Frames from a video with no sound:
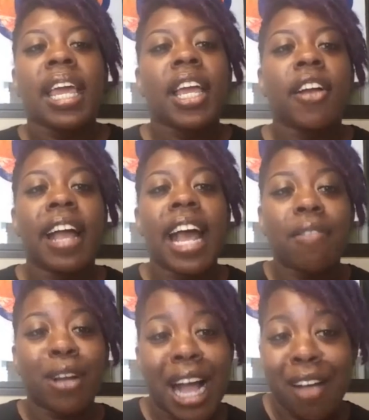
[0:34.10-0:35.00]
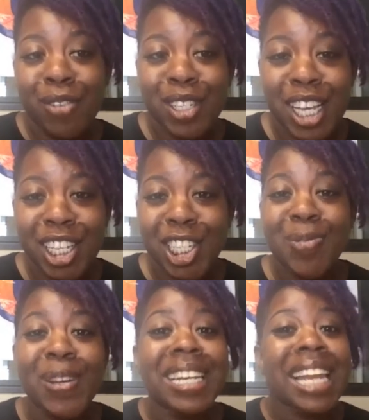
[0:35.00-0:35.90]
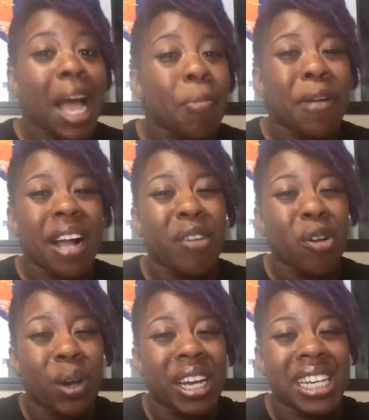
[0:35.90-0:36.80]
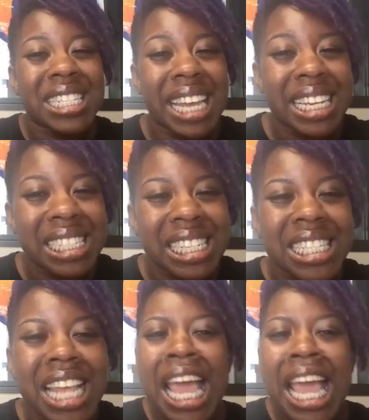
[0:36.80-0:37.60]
here and have conversations with nonprofit organizations.